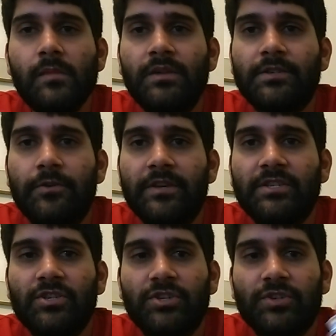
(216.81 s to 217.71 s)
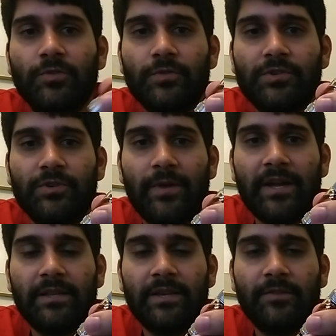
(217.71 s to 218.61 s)
So this just screws
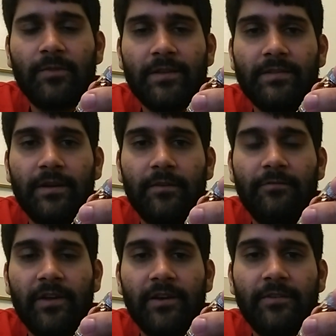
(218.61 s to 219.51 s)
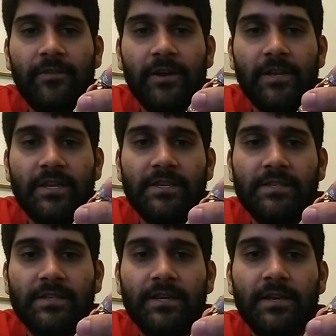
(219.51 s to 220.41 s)
directly in right there. Very, very
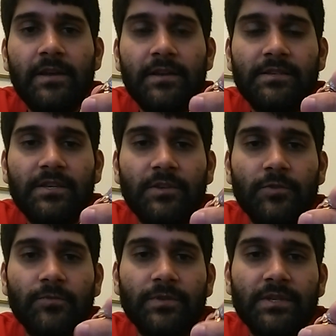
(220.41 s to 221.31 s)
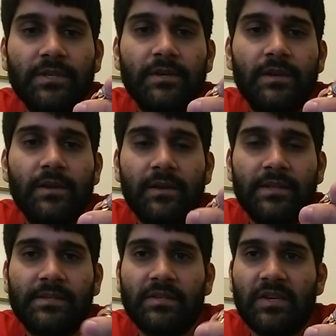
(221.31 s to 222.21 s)
easy to use.
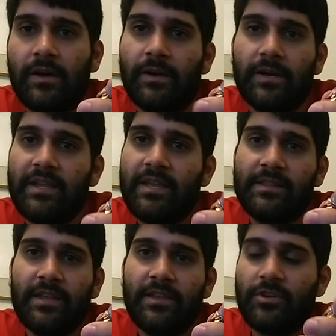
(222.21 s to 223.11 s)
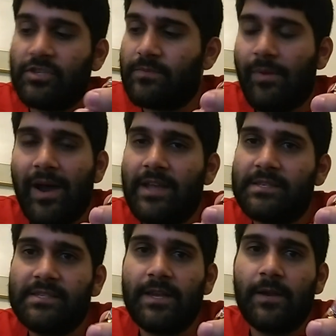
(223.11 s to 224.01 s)
It's a kit that you can just buy it and
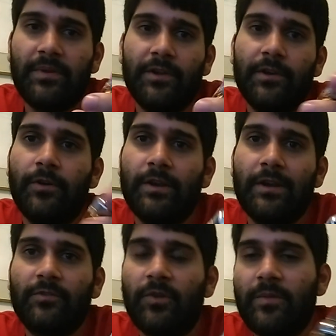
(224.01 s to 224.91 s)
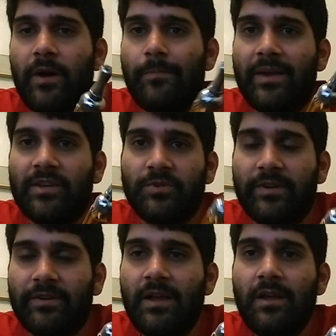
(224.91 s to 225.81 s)
set up and go. You don't have to worry about
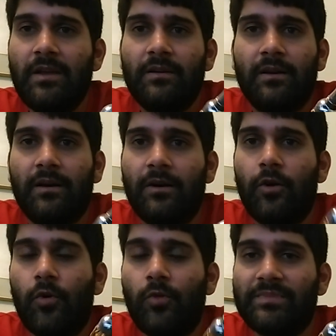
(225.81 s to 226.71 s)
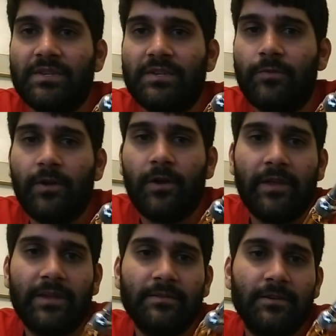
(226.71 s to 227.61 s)
measuring ohms and doing all
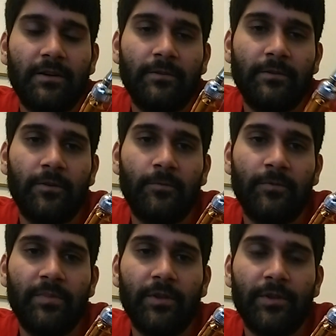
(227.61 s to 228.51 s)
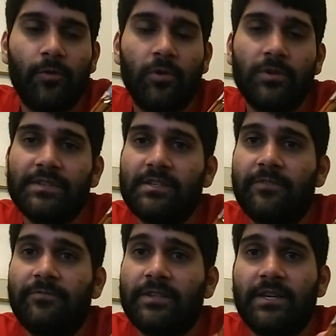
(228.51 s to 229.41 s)
that, rebuilding coils and
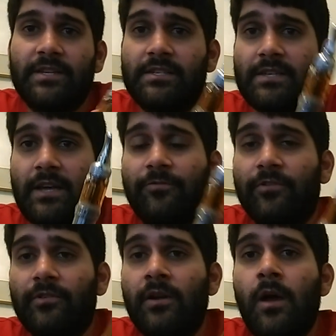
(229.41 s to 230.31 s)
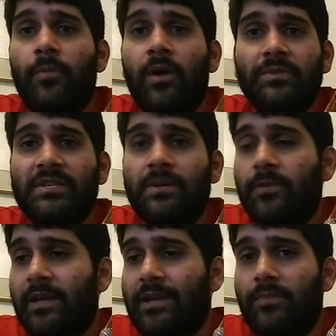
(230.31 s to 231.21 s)
stuff like that. It's designed for probably someone
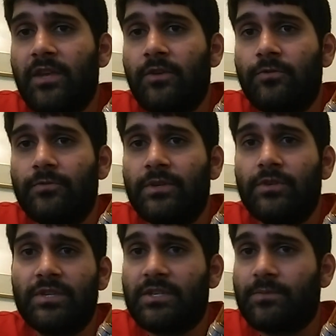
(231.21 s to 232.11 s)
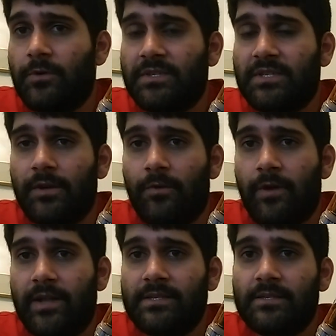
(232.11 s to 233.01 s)
like me who used to smoke
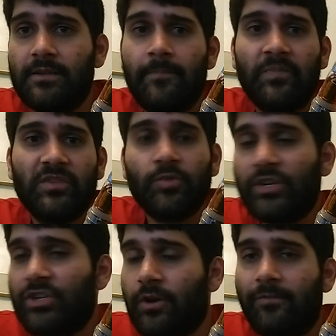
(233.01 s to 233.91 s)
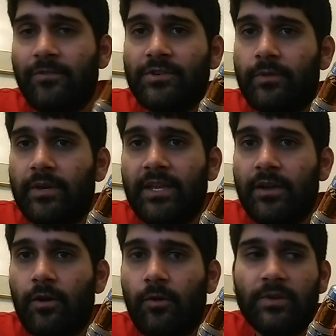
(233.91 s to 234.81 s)
cigarettes, switched over to an
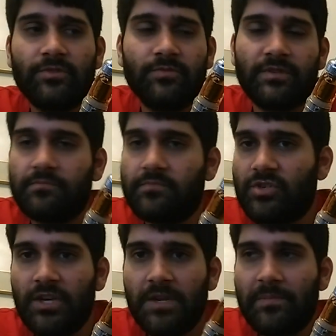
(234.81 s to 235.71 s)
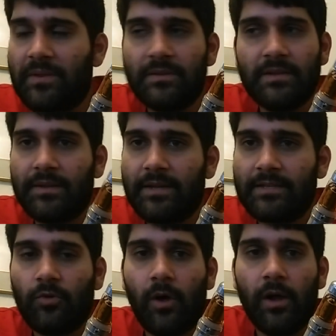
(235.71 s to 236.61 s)
Ego, which was cheap and didn't like the
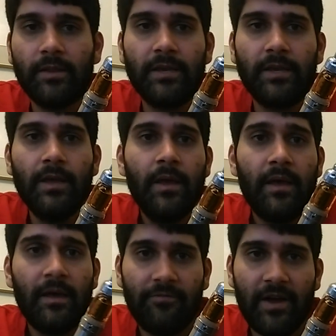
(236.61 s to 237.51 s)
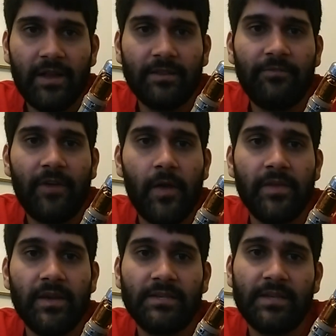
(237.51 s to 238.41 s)
quality, and finally found
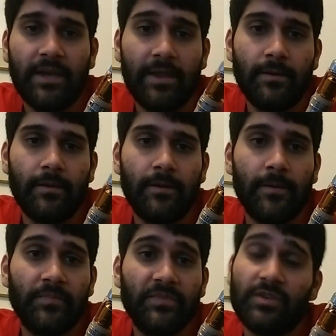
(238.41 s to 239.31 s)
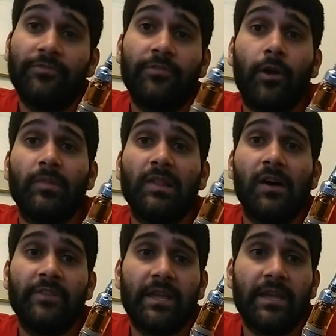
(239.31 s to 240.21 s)
this, and so far I'm
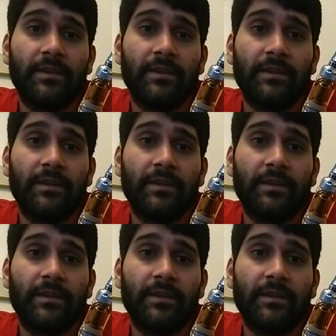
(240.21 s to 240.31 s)
loving it.